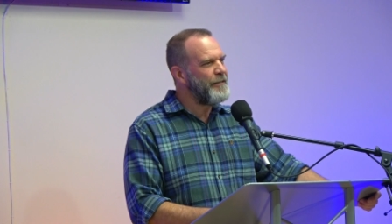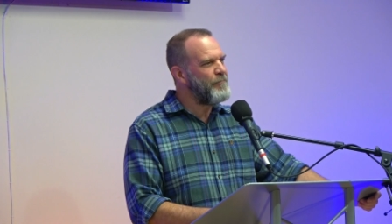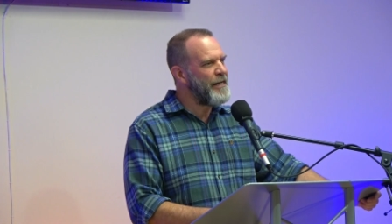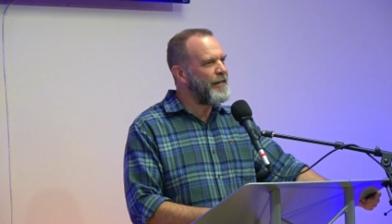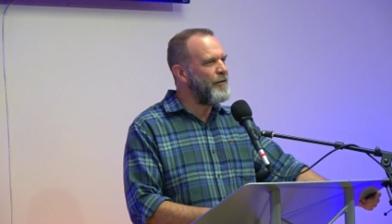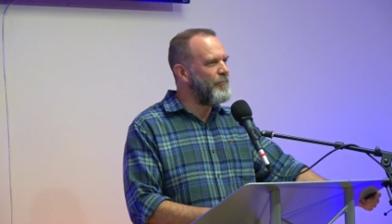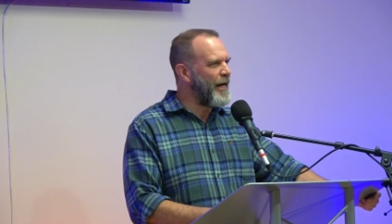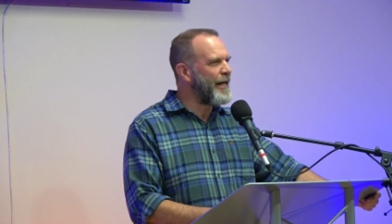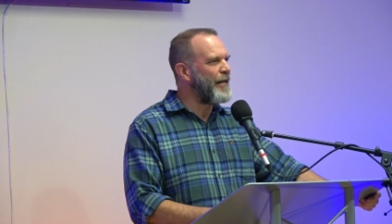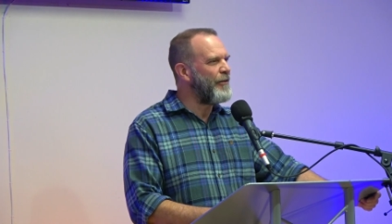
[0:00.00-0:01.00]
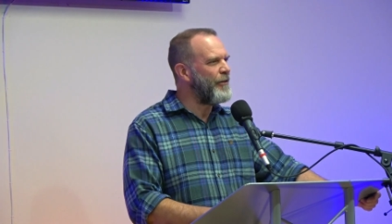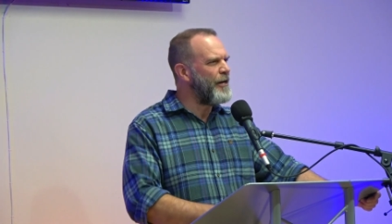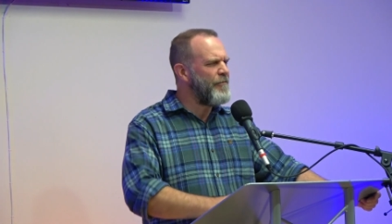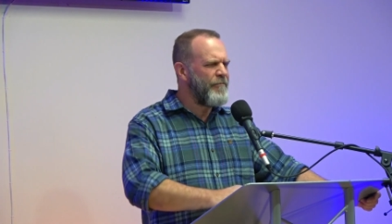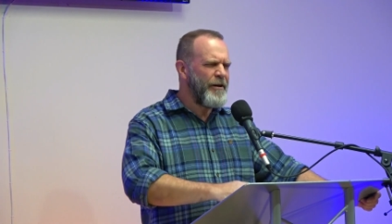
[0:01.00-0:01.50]
and makeup, that kind of
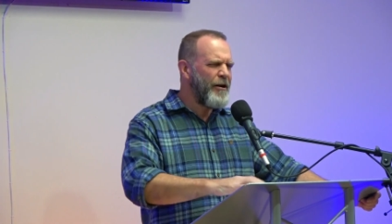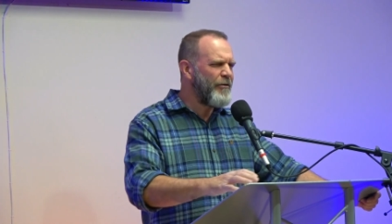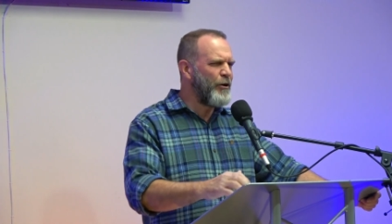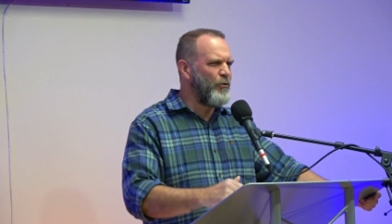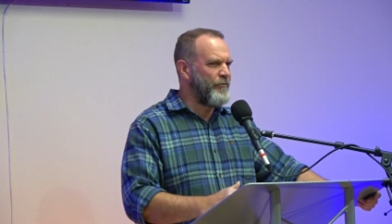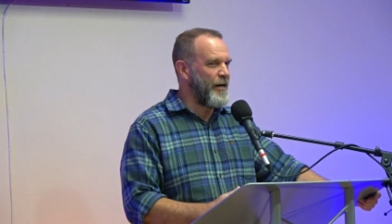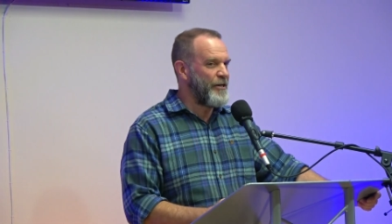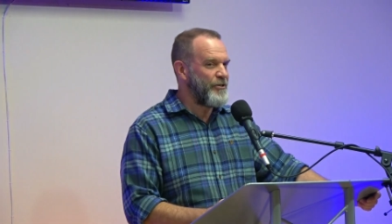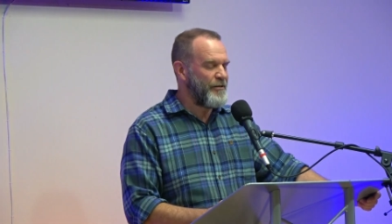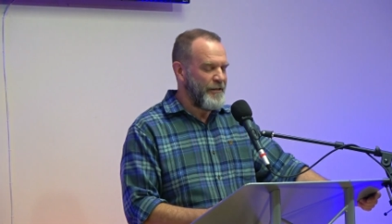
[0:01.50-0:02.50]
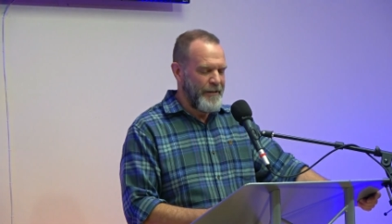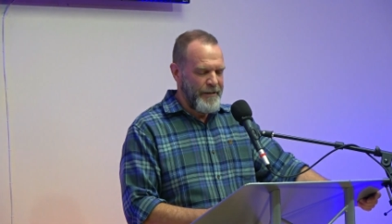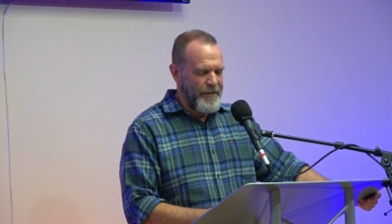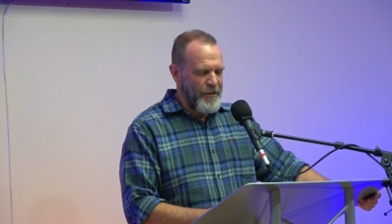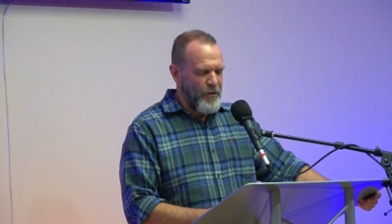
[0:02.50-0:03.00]
thing. Very old-fashioned.
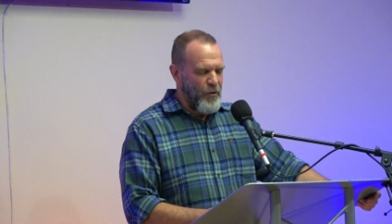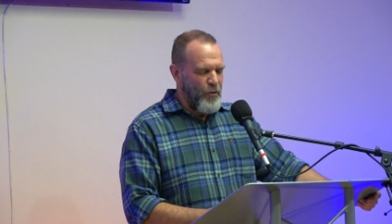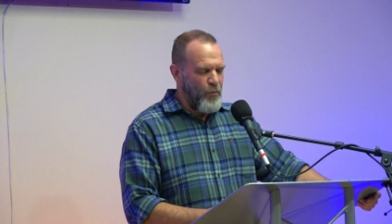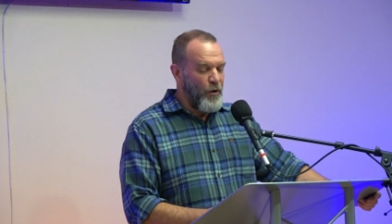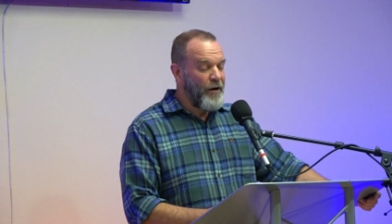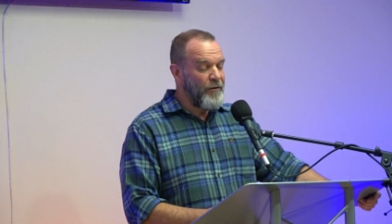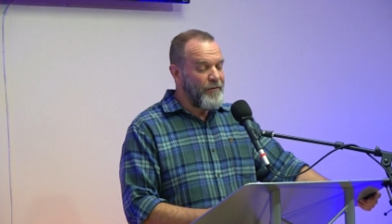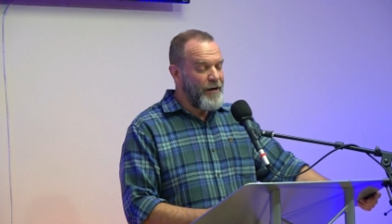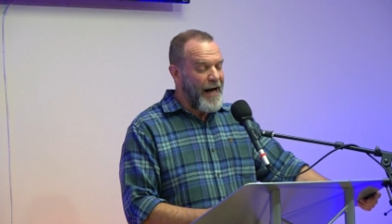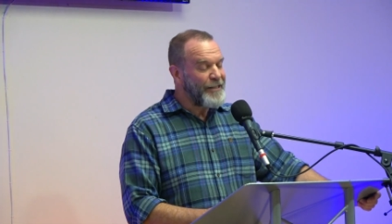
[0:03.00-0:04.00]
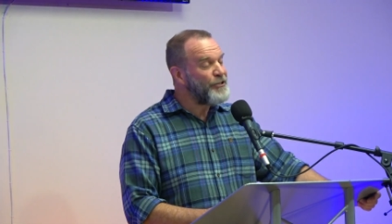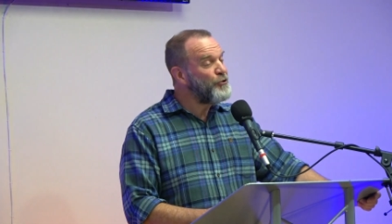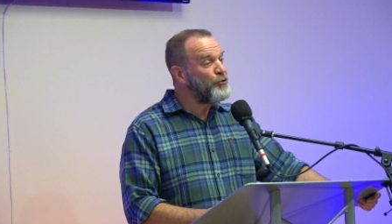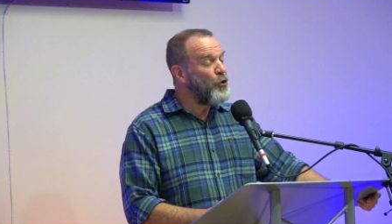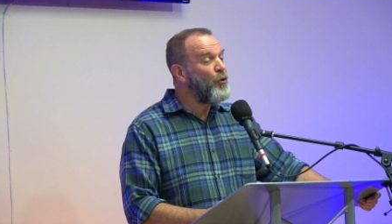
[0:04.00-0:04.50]
Well, I
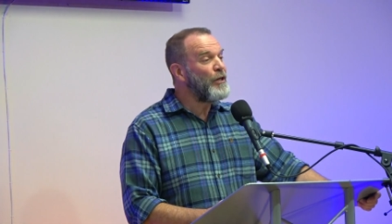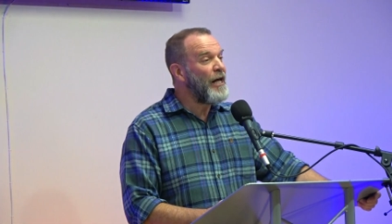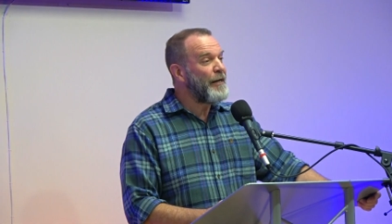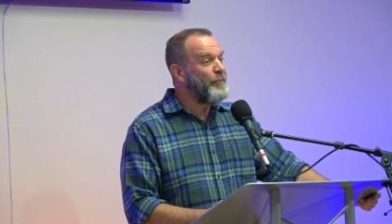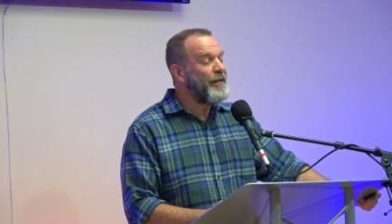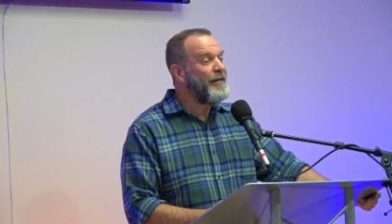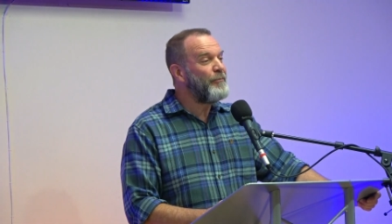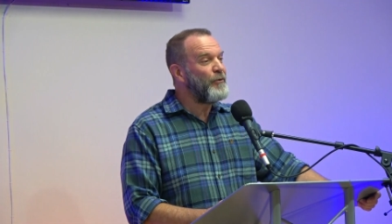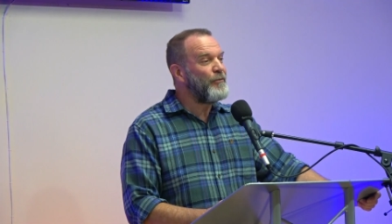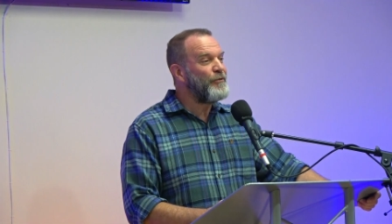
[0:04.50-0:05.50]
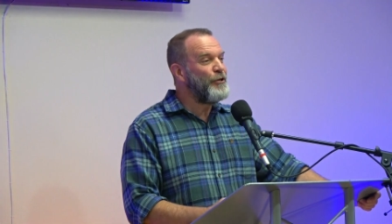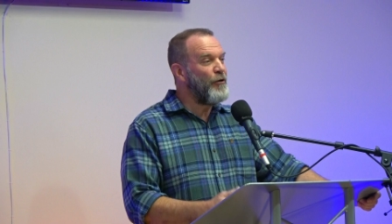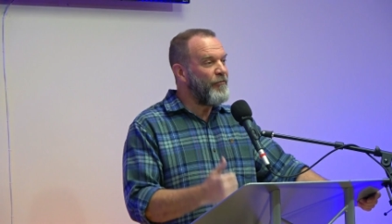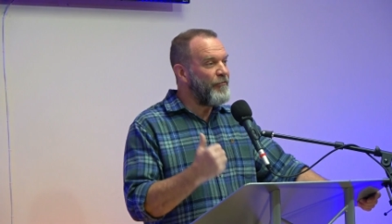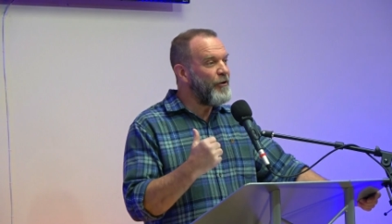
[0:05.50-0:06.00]
still know a lot of people, you
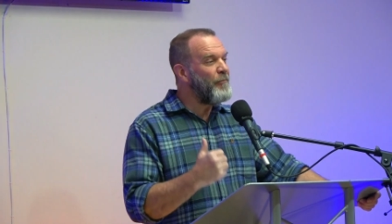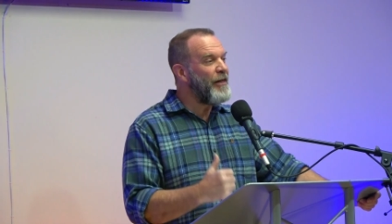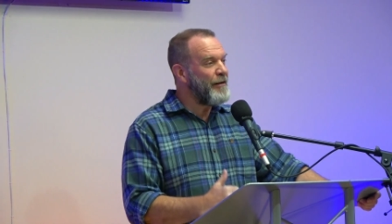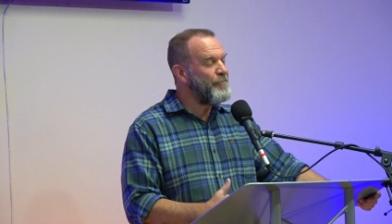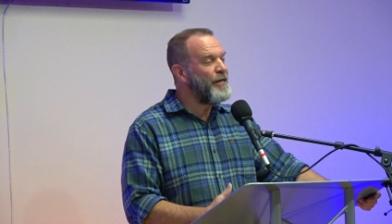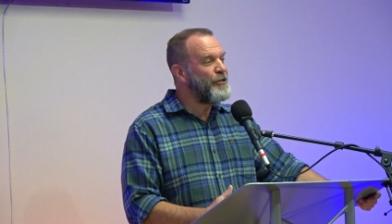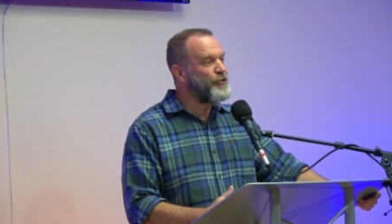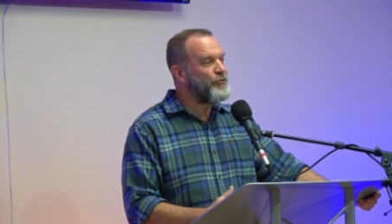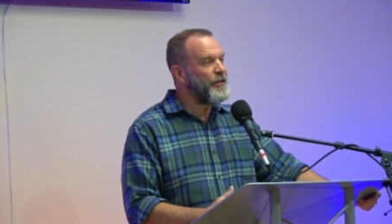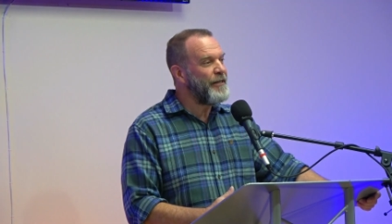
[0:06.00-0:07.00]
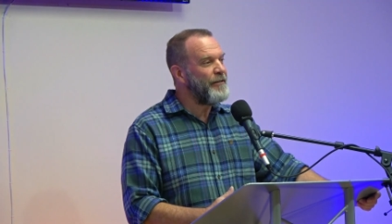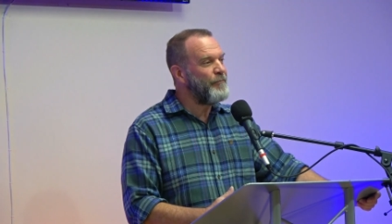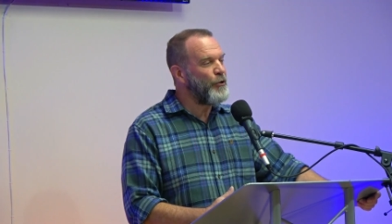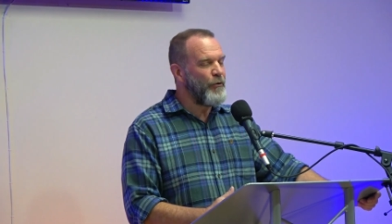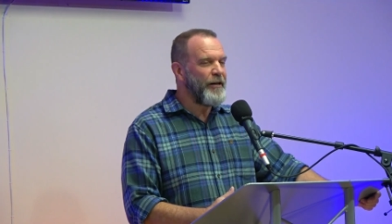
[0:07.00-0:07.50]
know, from that ministry.
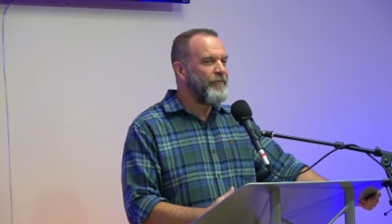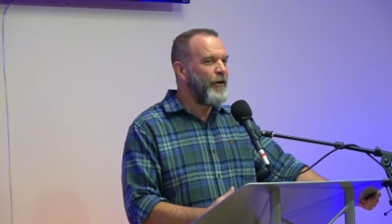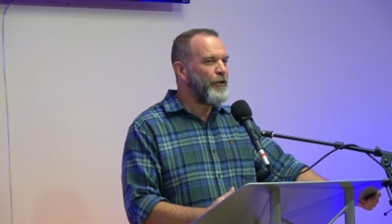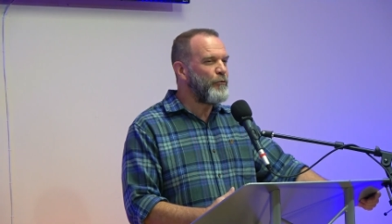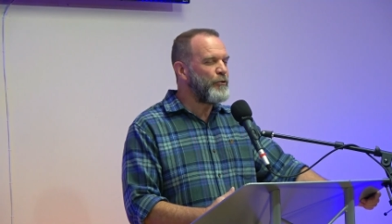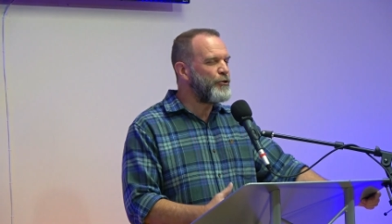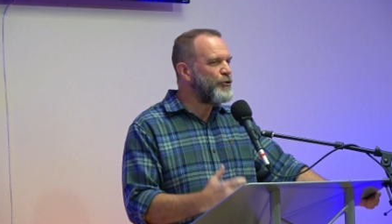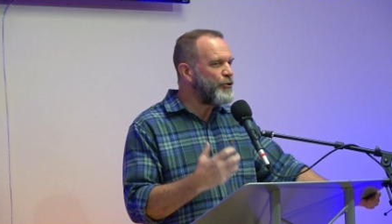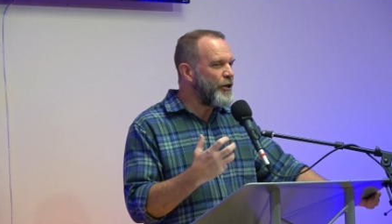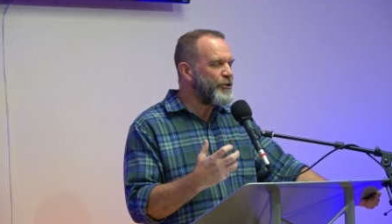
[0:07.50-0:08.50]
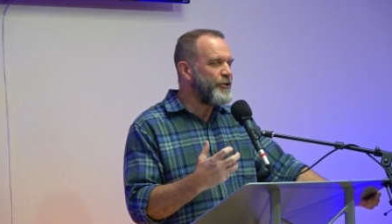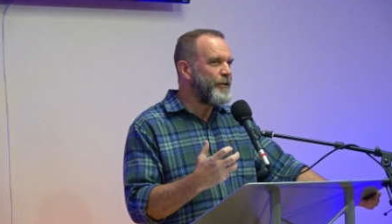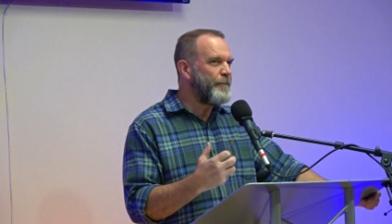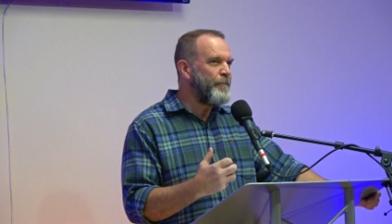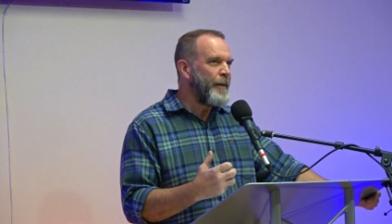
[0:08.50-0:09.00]
My grandfather was such
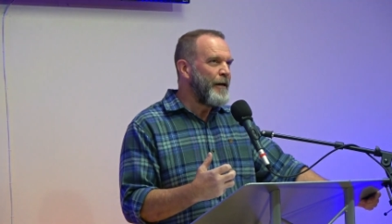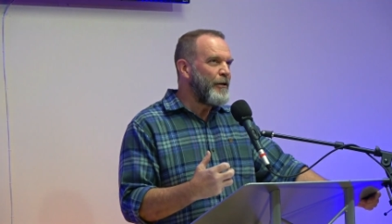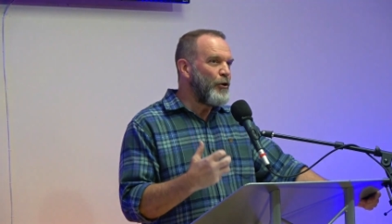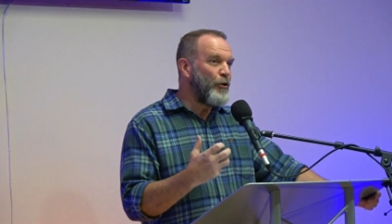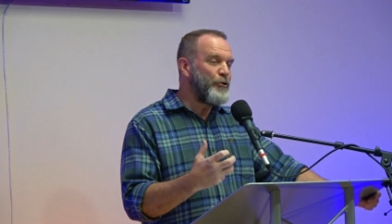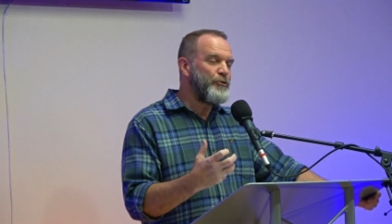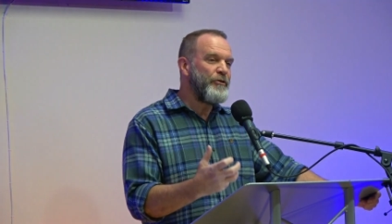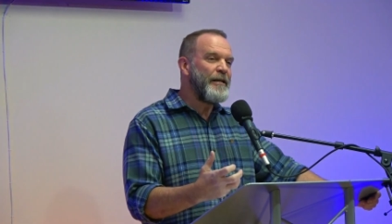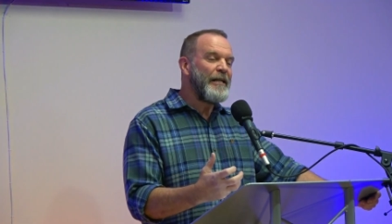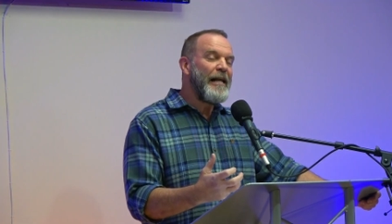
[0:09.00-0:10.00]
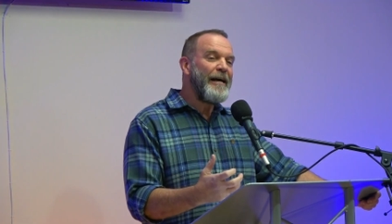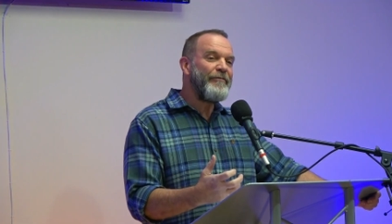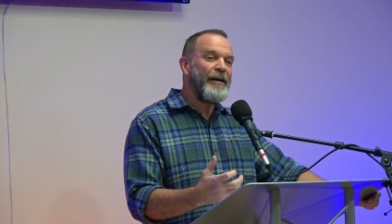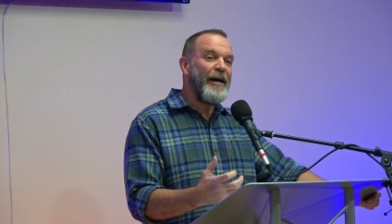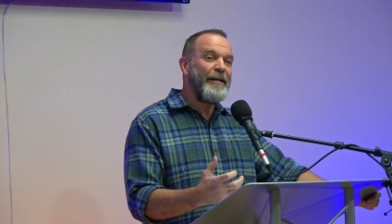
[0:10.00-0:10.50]
a
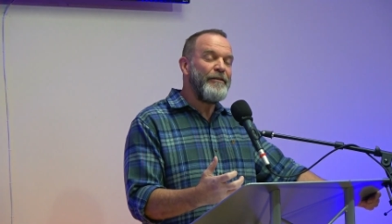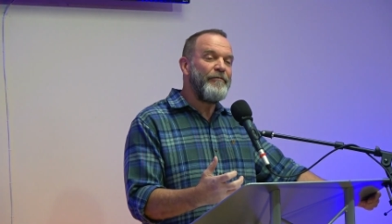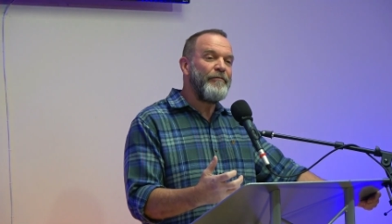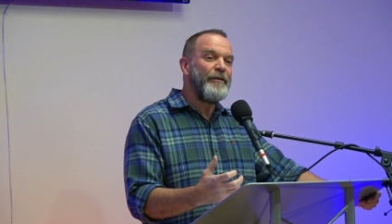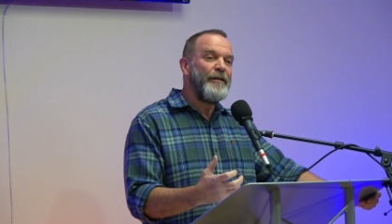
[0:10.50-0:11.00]
larger-than-life kind of